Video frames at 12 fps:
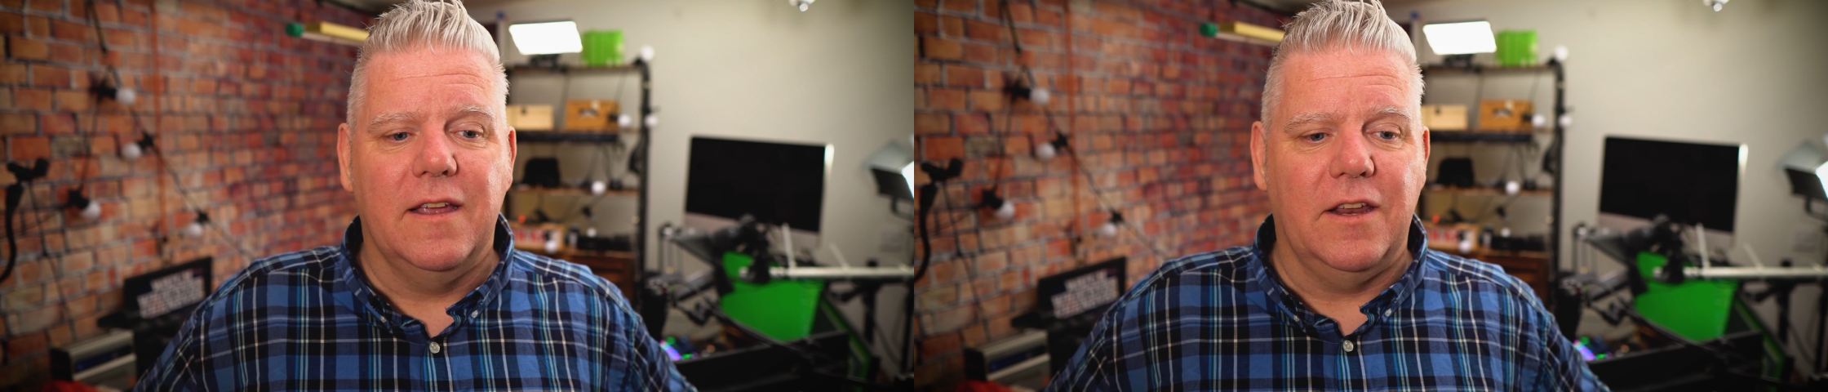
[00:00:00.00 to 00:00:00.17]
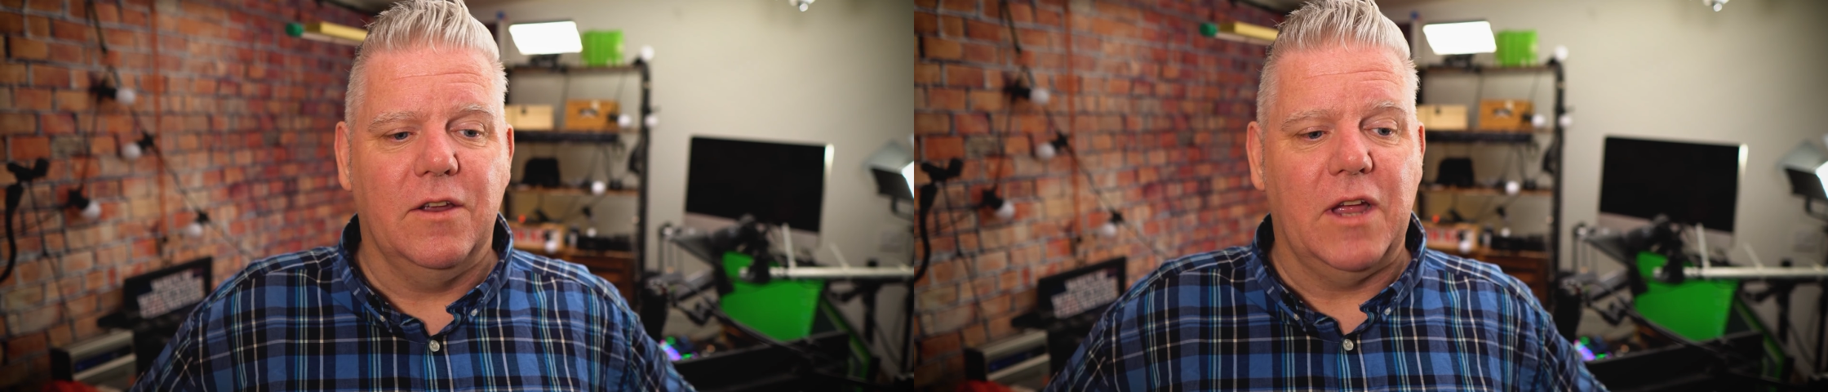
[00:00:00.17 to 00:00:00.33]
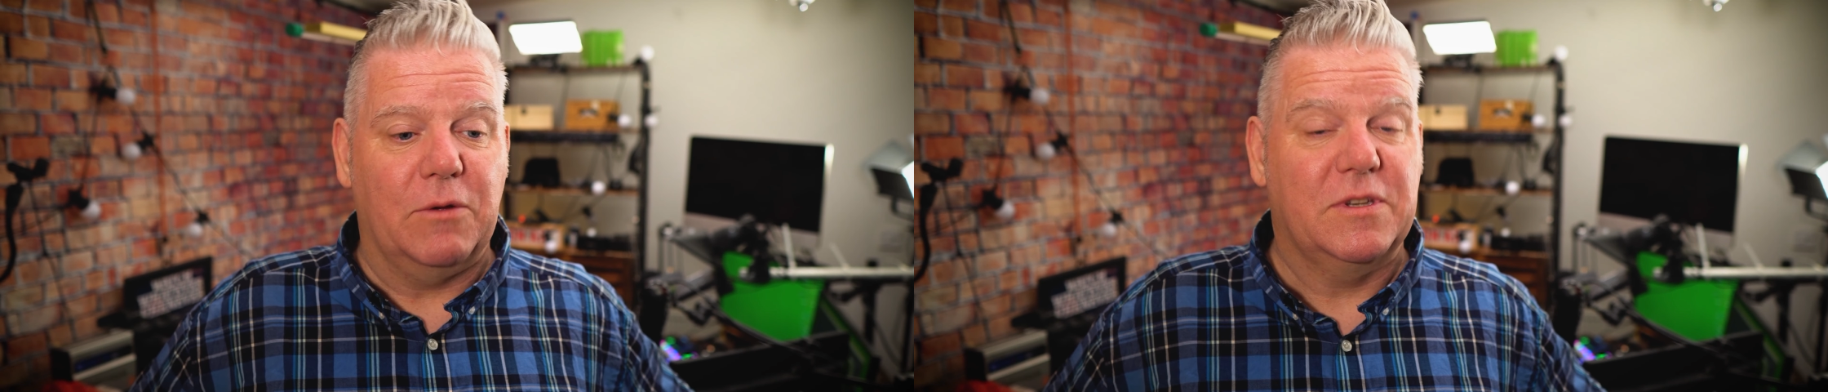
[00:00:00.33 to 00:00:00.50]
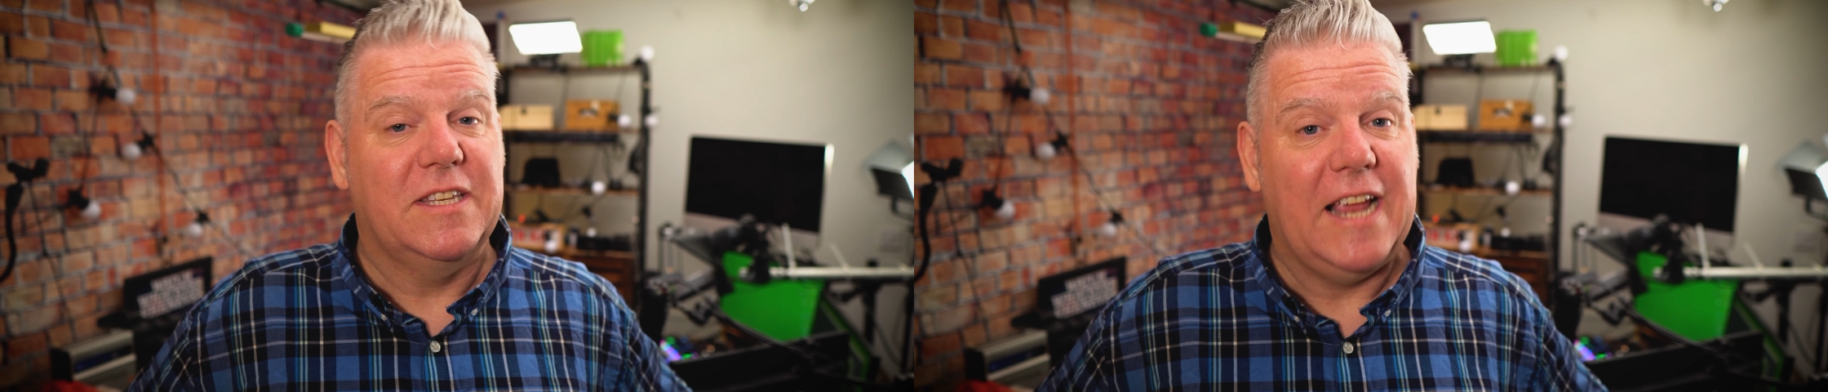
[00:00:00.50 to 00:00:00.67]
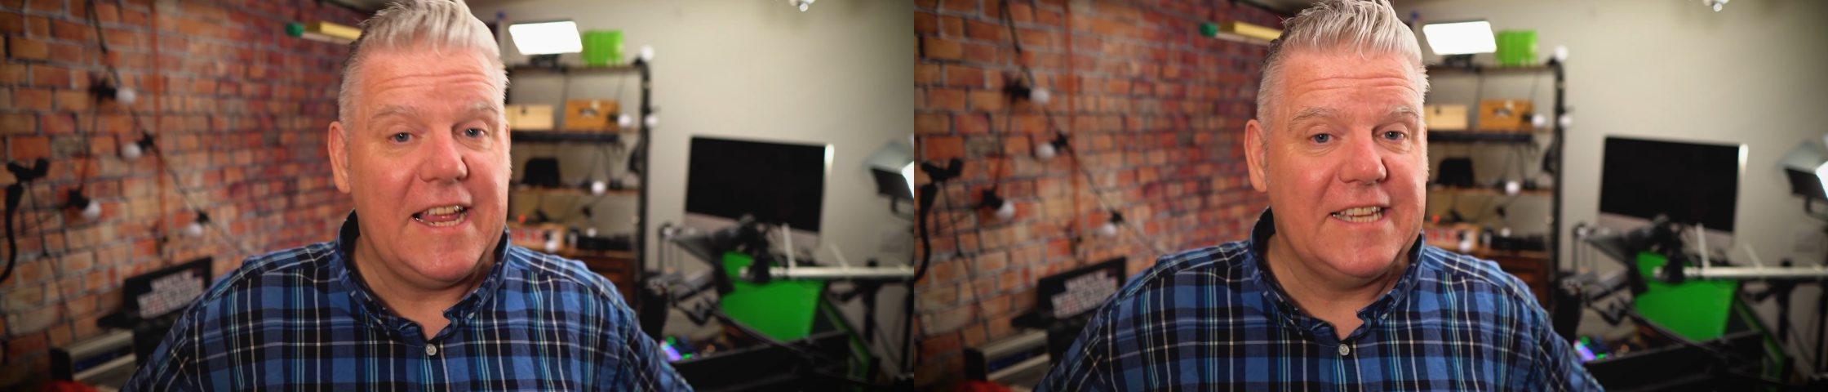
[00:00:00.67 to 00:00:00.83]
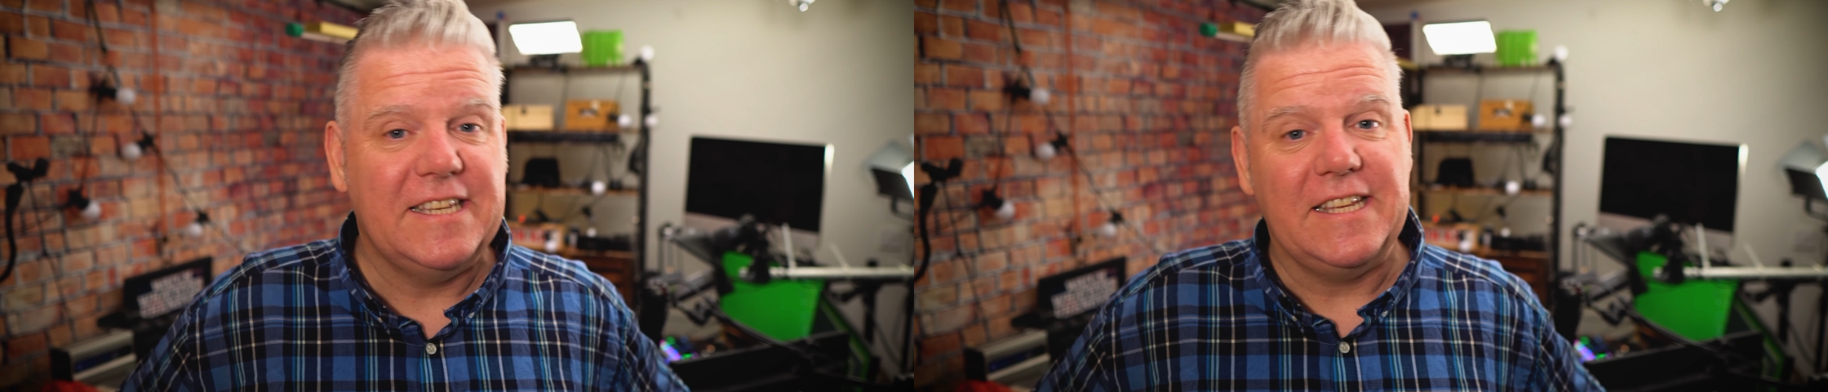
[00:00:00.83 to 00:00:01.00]
You know, it was
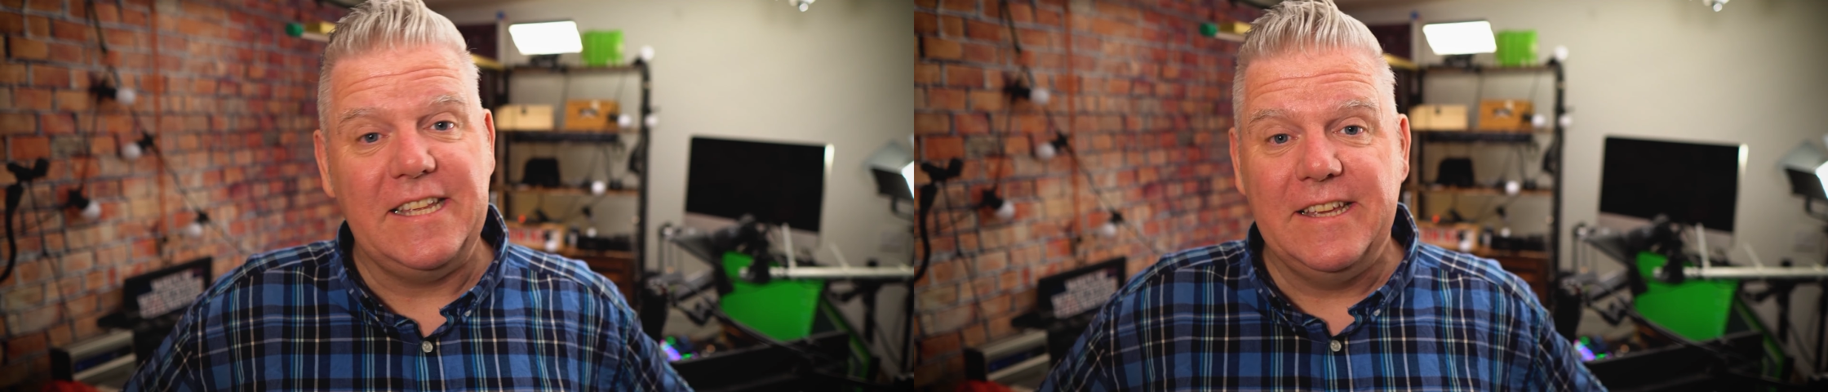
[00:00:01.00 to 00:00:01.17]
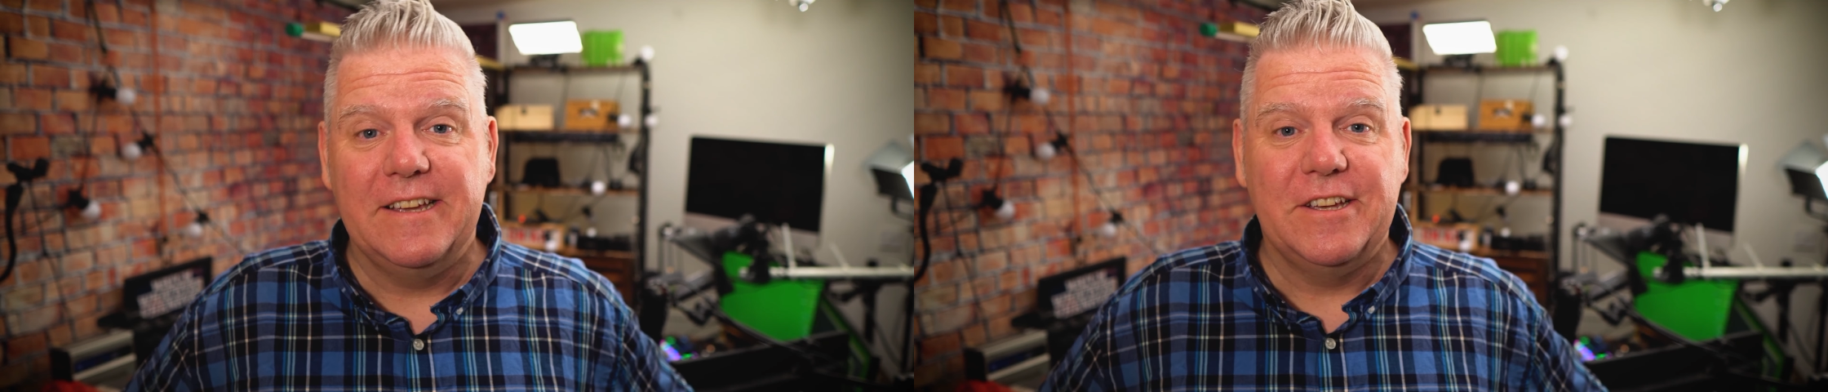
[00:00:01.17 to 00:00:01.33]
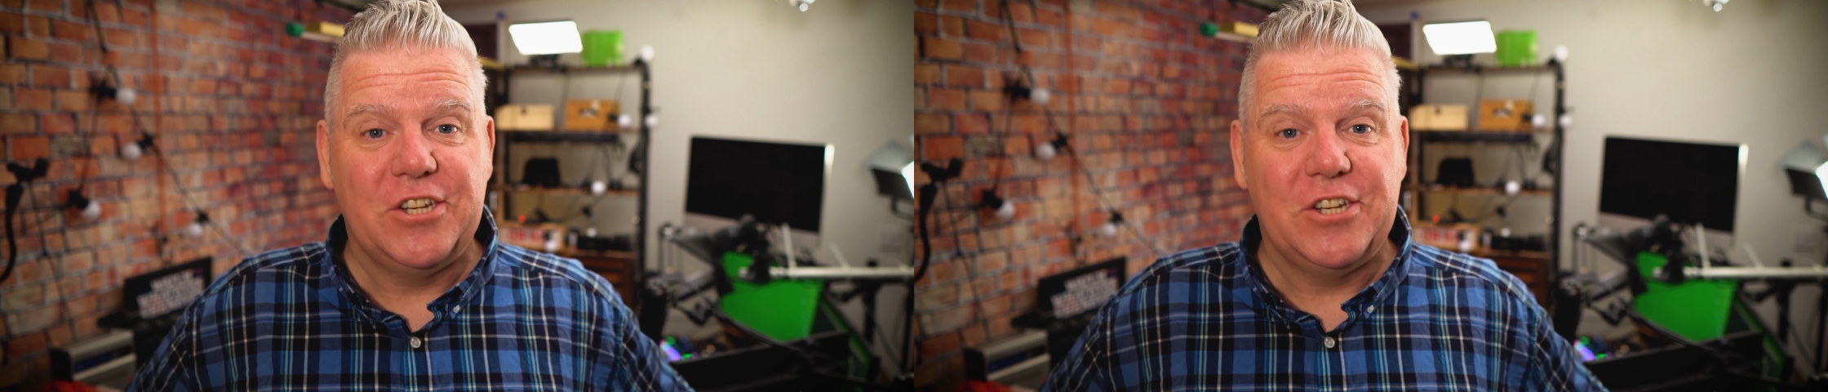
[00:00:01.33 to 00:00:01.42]
tasty